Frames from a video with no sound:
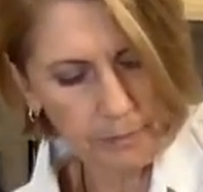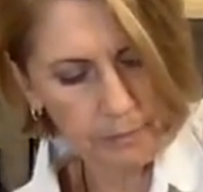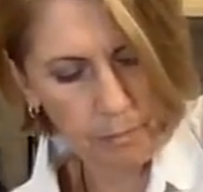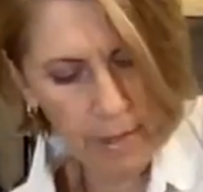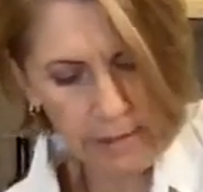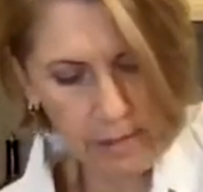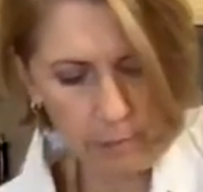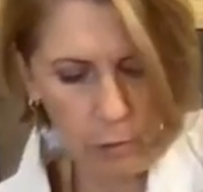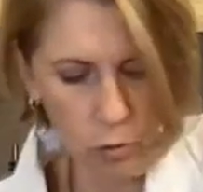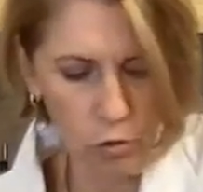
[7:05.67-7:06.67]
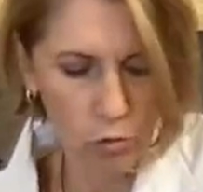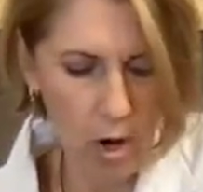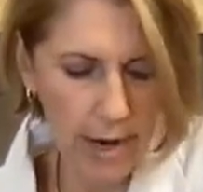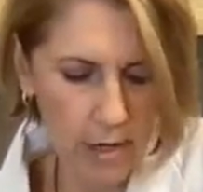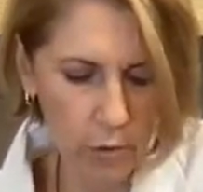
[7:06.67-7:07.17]
Mix up those
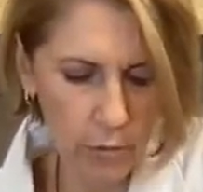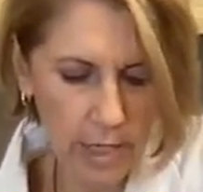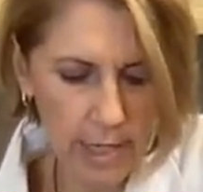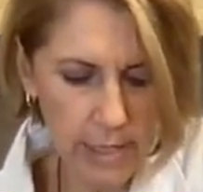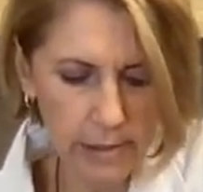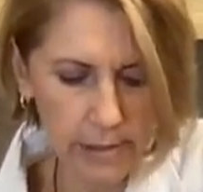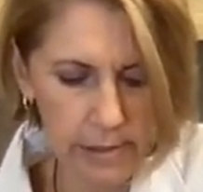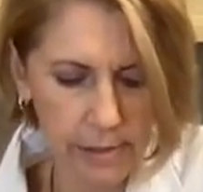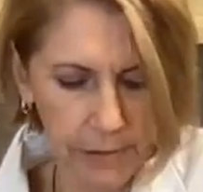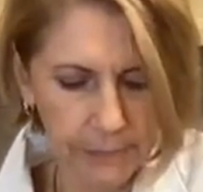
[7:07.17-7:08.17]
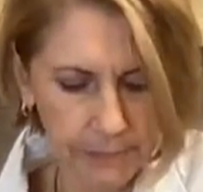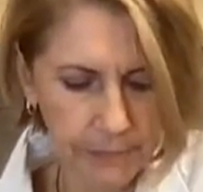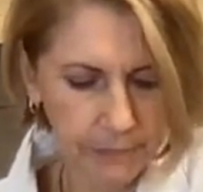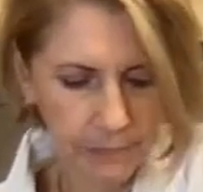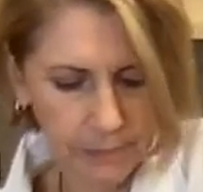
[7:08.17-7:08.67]
dry ingredients.
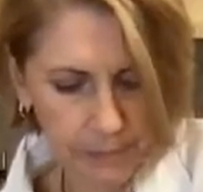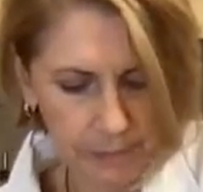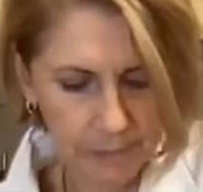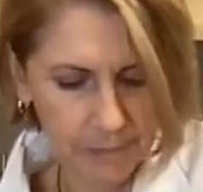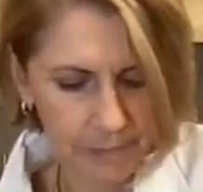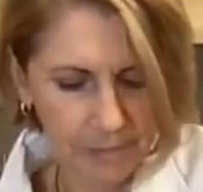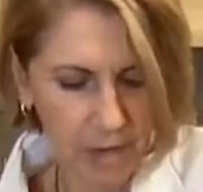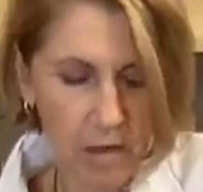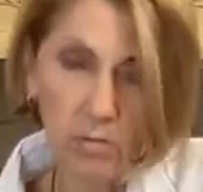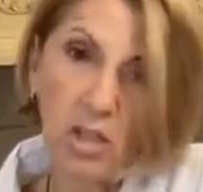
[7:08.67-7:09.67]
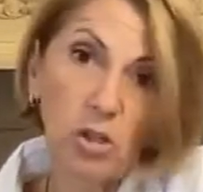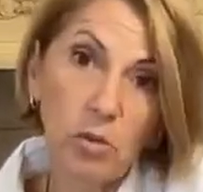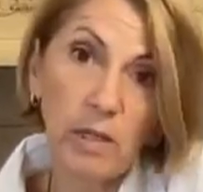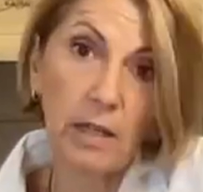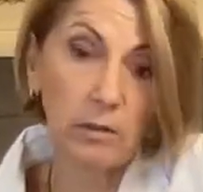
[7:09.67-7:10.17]
I'm just
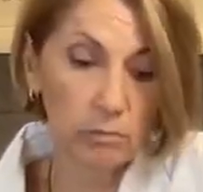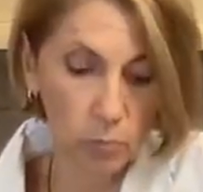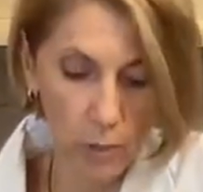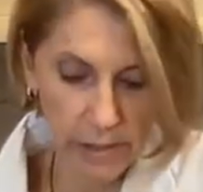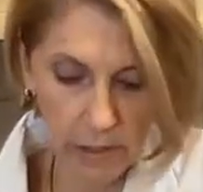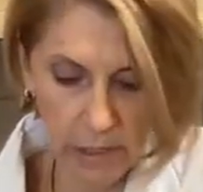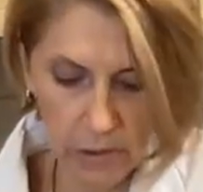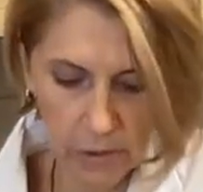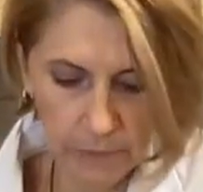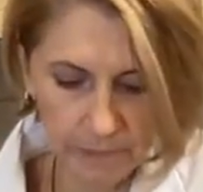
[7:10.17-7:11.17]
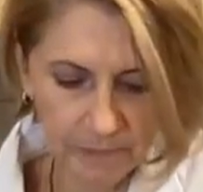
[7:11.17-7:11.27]
using a whisk here.